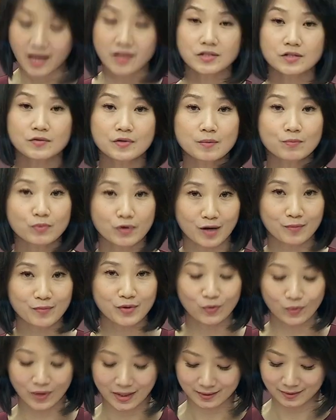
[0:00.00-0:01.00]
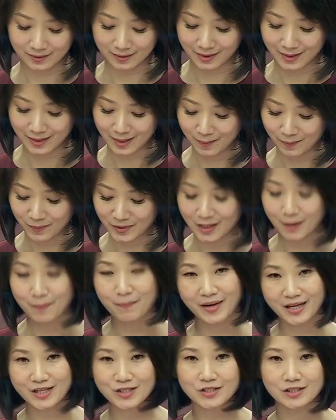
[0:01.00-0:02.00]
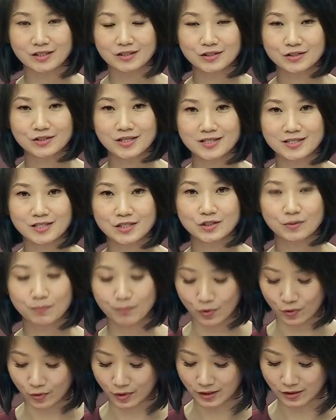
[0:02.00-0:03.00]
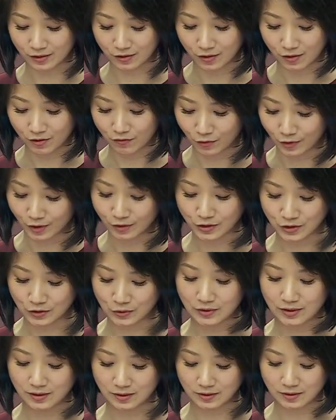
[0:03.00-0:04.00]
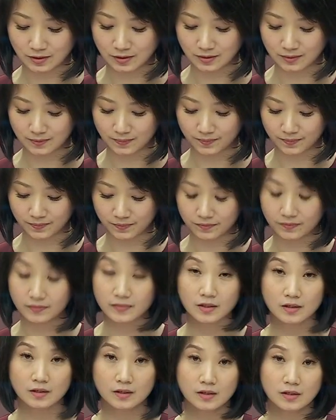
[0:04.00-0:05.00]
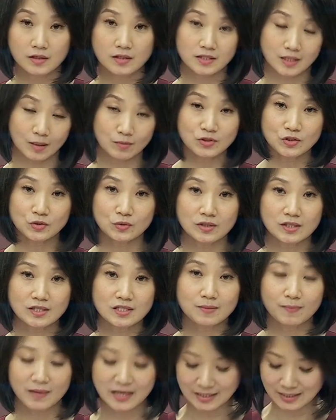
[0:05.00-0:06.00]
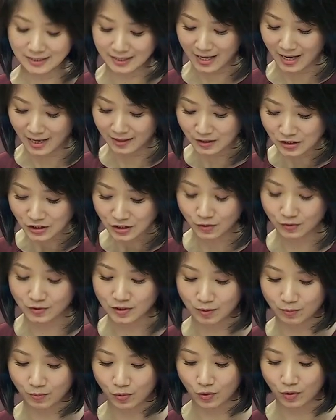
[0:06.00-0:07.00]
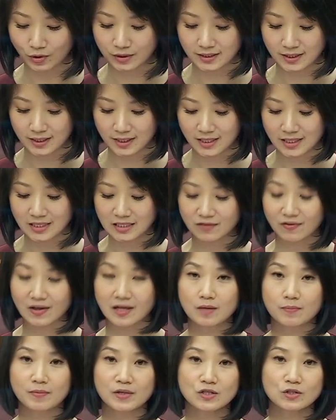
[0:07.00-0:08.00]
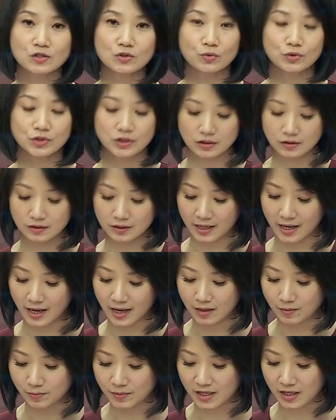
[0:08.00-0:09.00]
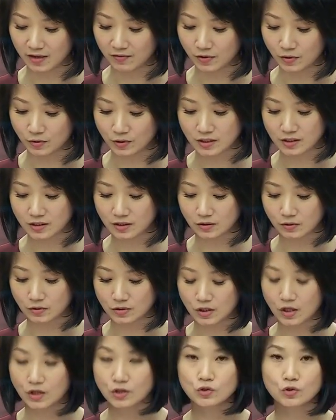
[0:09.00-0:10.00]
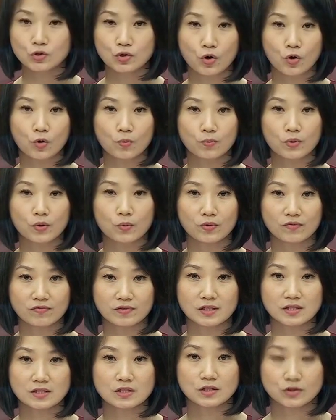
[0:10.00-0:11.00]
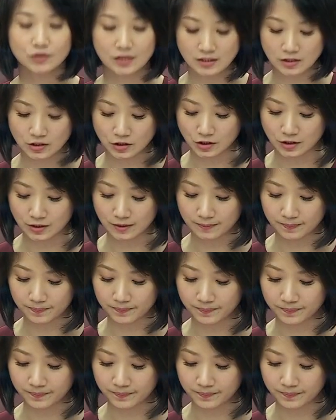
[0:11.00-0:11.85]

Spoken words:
Entering primary one can be a major transition point for our students. Some students may need additional support in developing social and behavioral skills to cope with this transition.